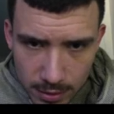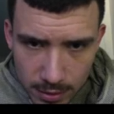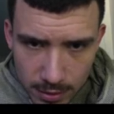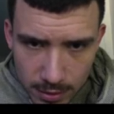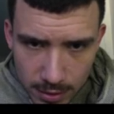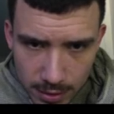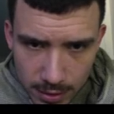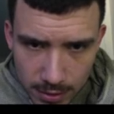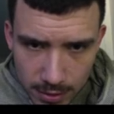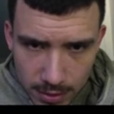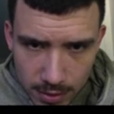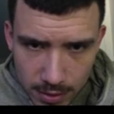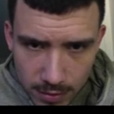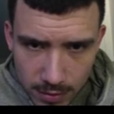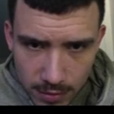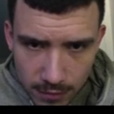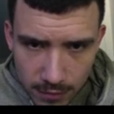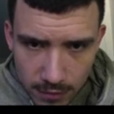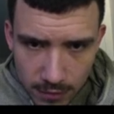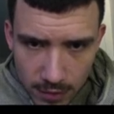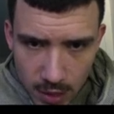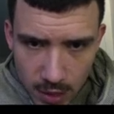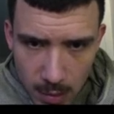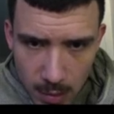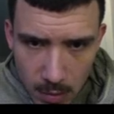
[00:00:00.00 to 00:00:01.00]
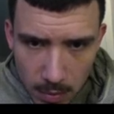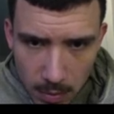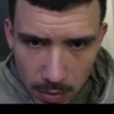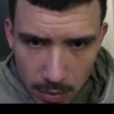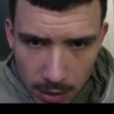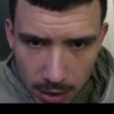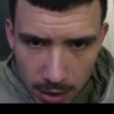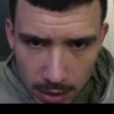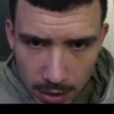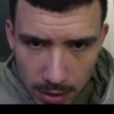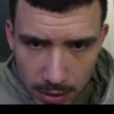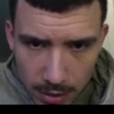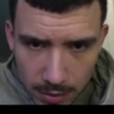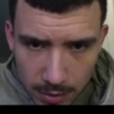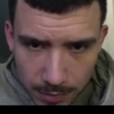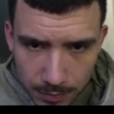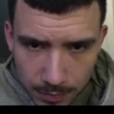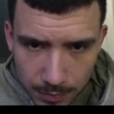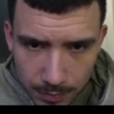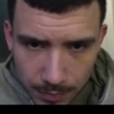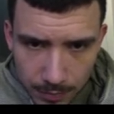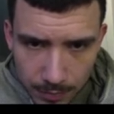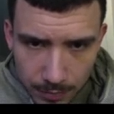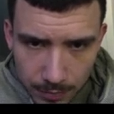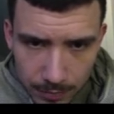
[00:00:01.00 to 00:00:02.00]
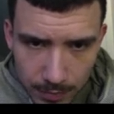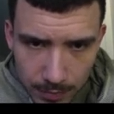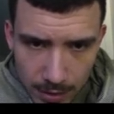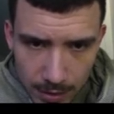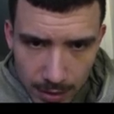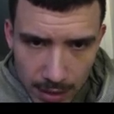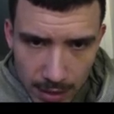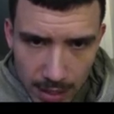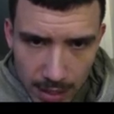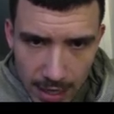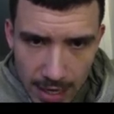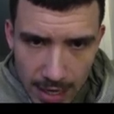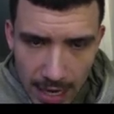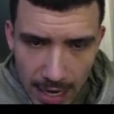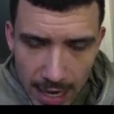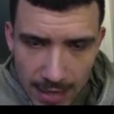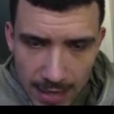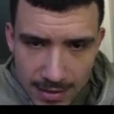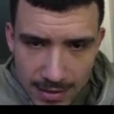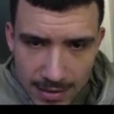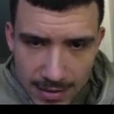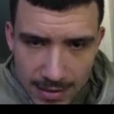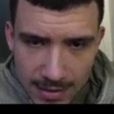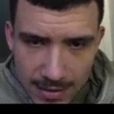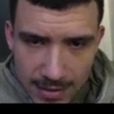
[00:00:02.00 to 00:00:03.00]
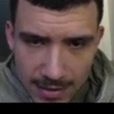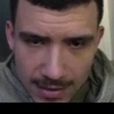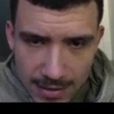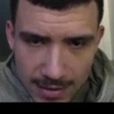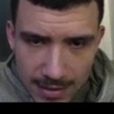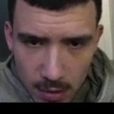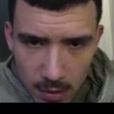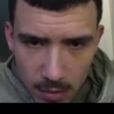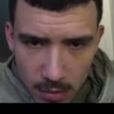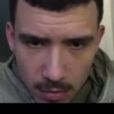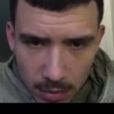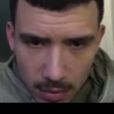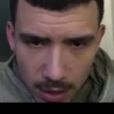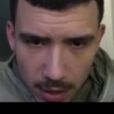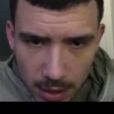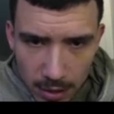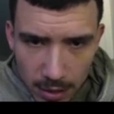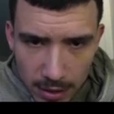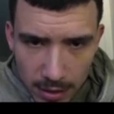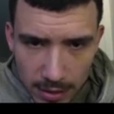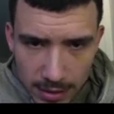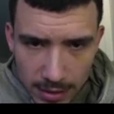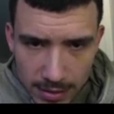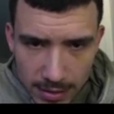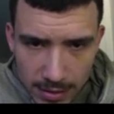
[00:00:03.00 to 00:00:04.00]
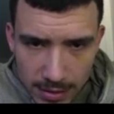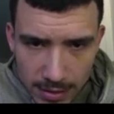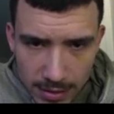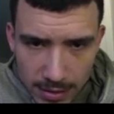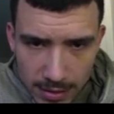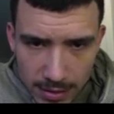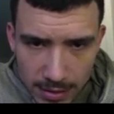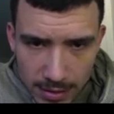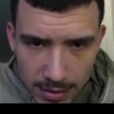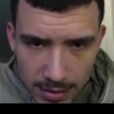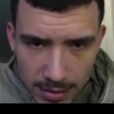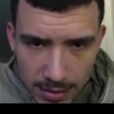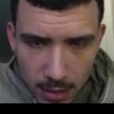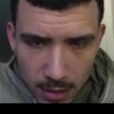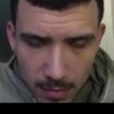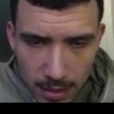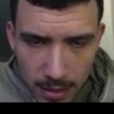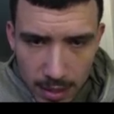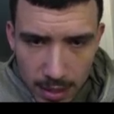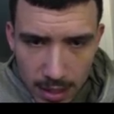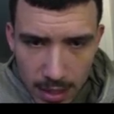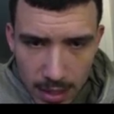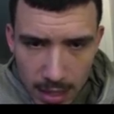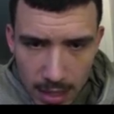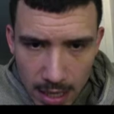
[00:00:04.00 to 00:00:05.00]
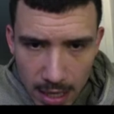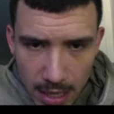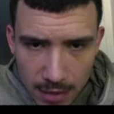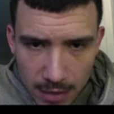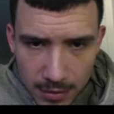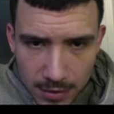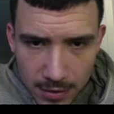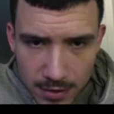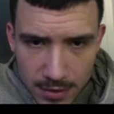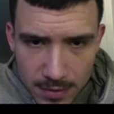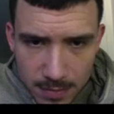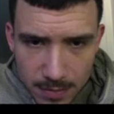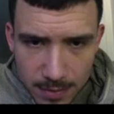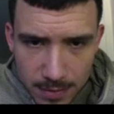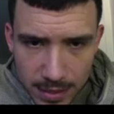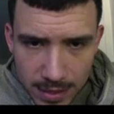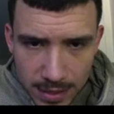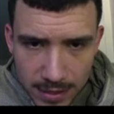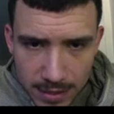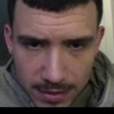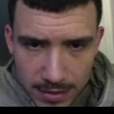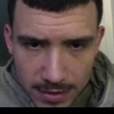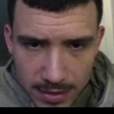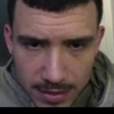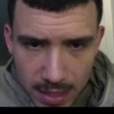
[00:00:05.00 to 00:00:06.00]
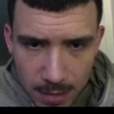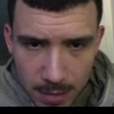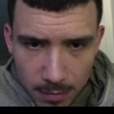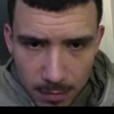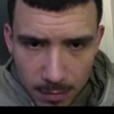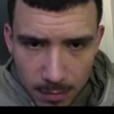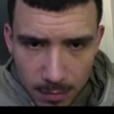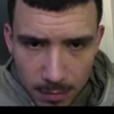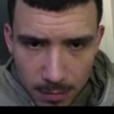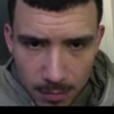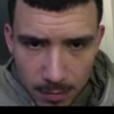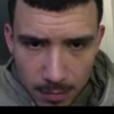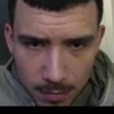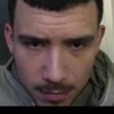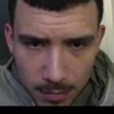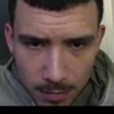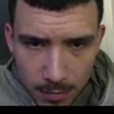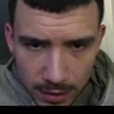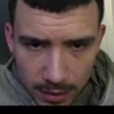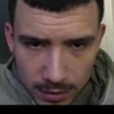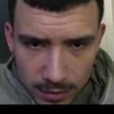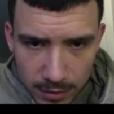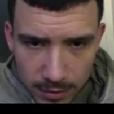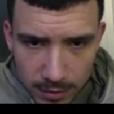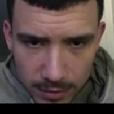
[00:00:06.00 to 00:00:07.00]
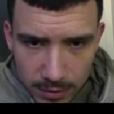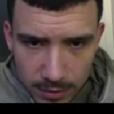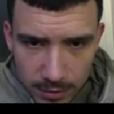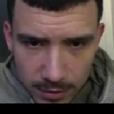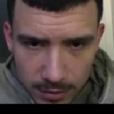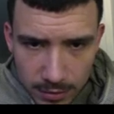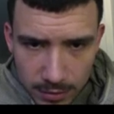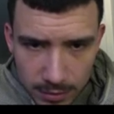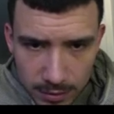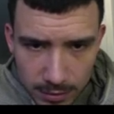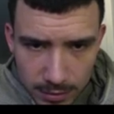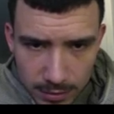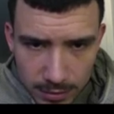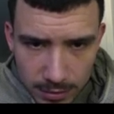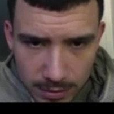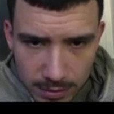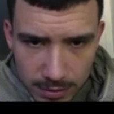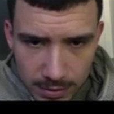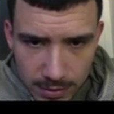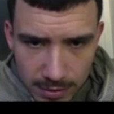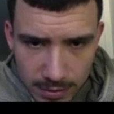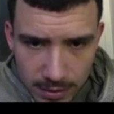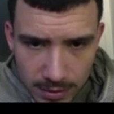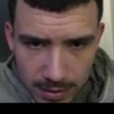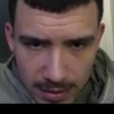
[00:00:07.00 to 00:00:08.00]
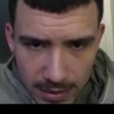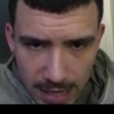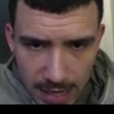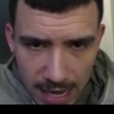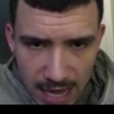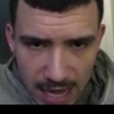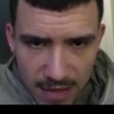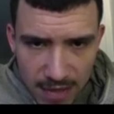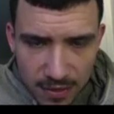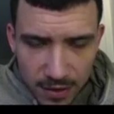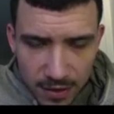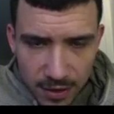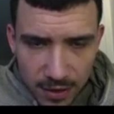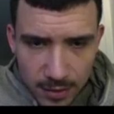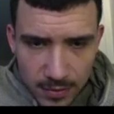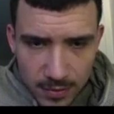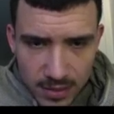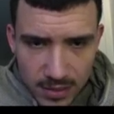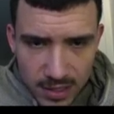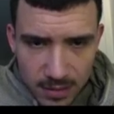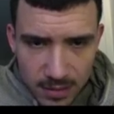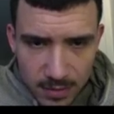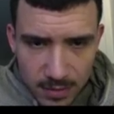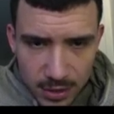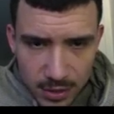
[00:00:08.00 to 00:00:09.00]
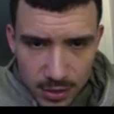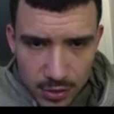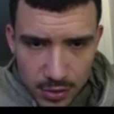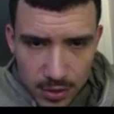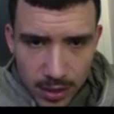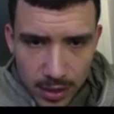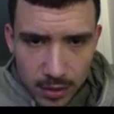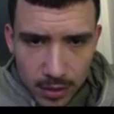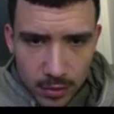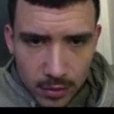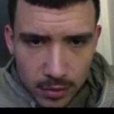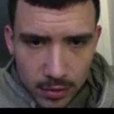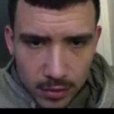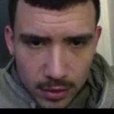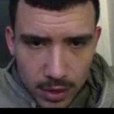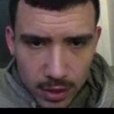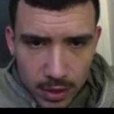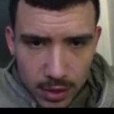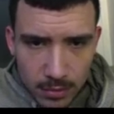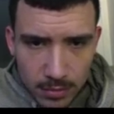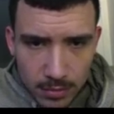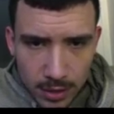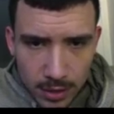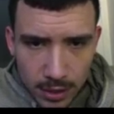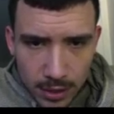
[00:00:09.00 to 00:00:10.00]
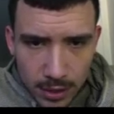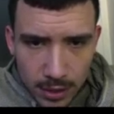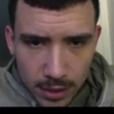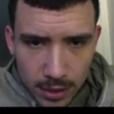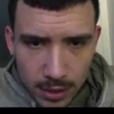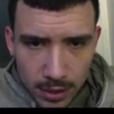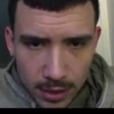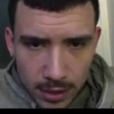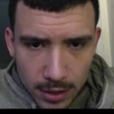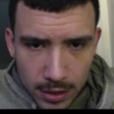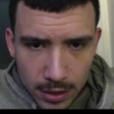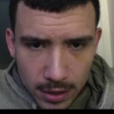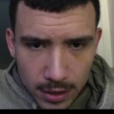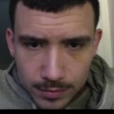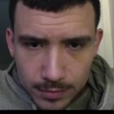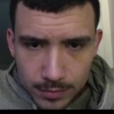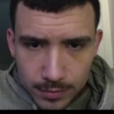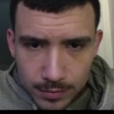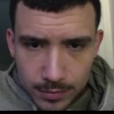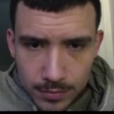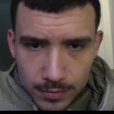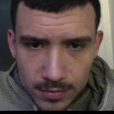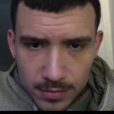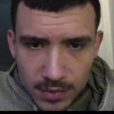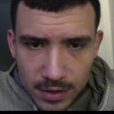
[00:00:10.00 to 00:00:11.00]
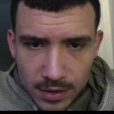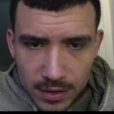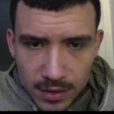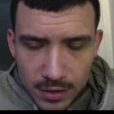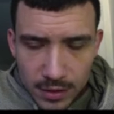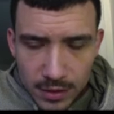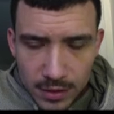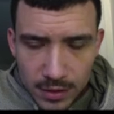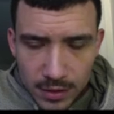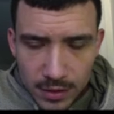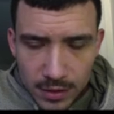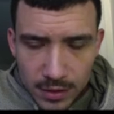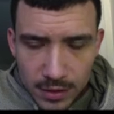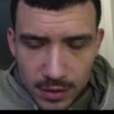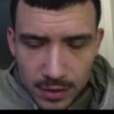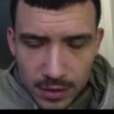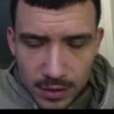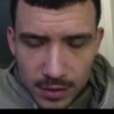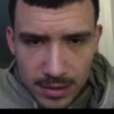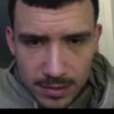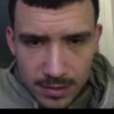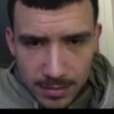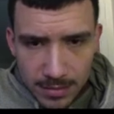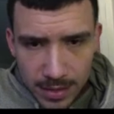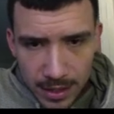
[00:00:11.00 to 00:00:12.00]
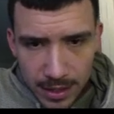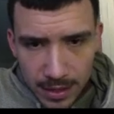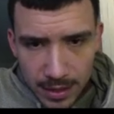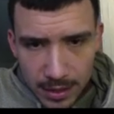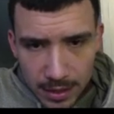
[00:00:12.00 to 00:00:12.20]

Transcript: He's going for the omoplata. And as he's going for the omoplata, he thinks he's going to omoplata me. I did this big step over thing because I thought it was going to be a triangle or an armbar. That's what it felt like to me.